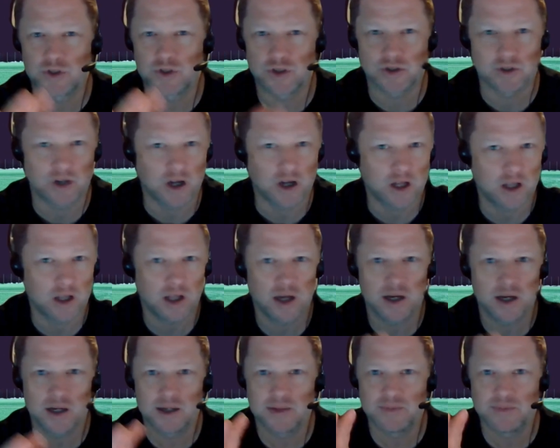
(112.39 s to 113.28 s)
certain
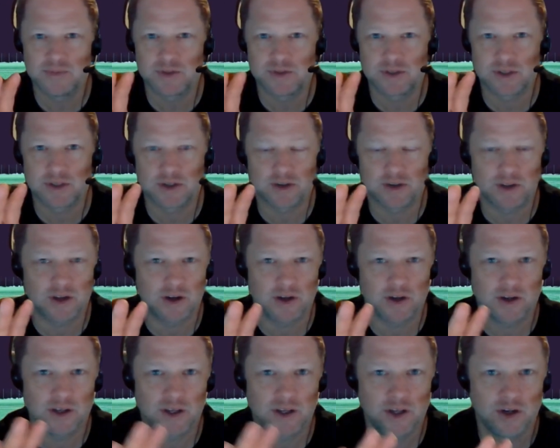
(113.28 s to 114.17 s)
clubs, or
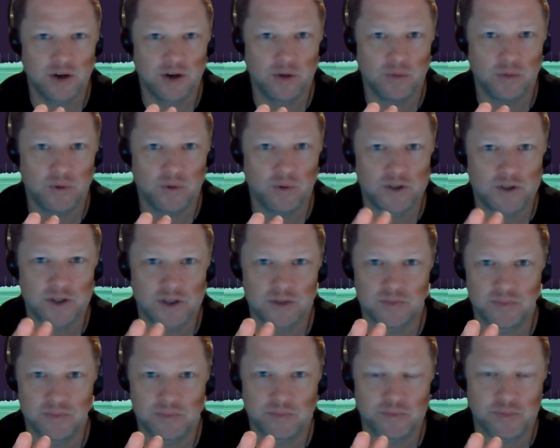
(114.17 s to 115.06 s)
is it